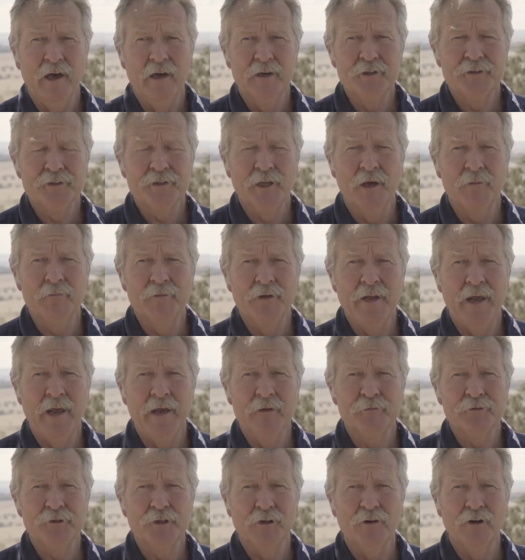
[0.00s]
Some
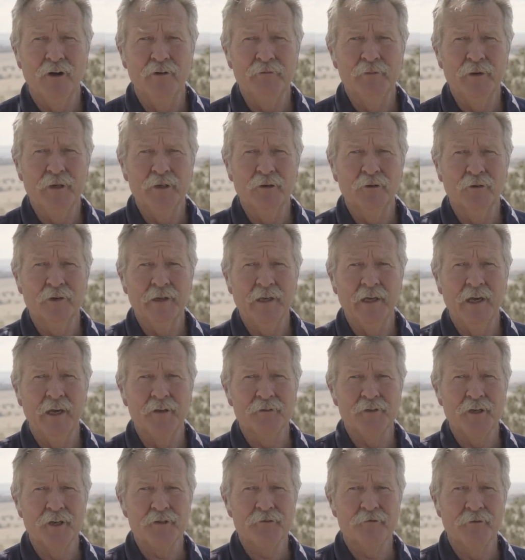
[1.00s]
dams that I've been looking
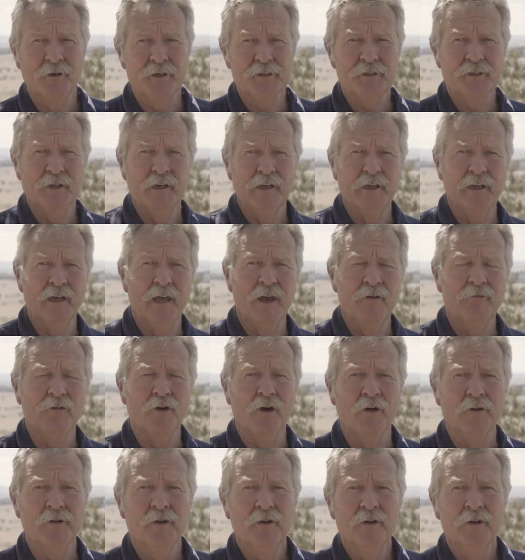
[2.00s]
at just recently have
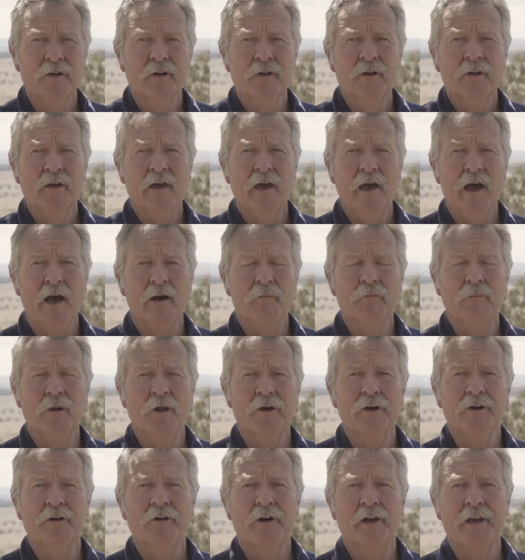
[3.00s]
got
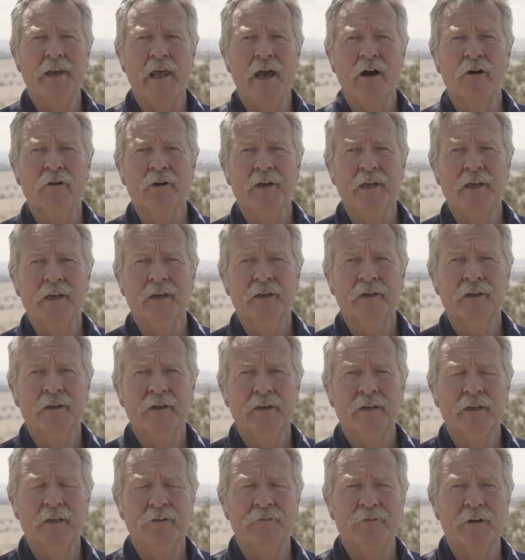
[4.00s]
blue-green algae
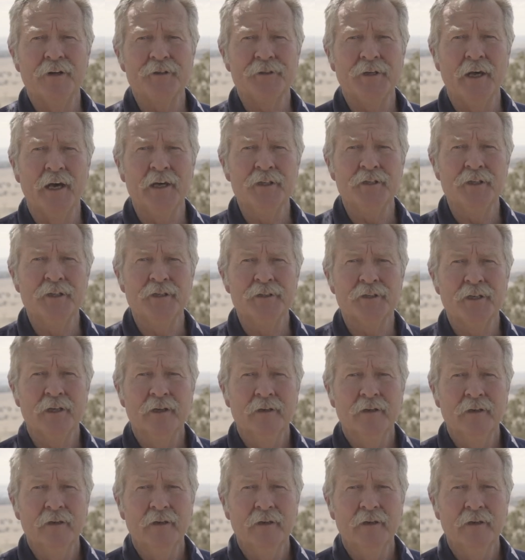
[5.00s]
infestations.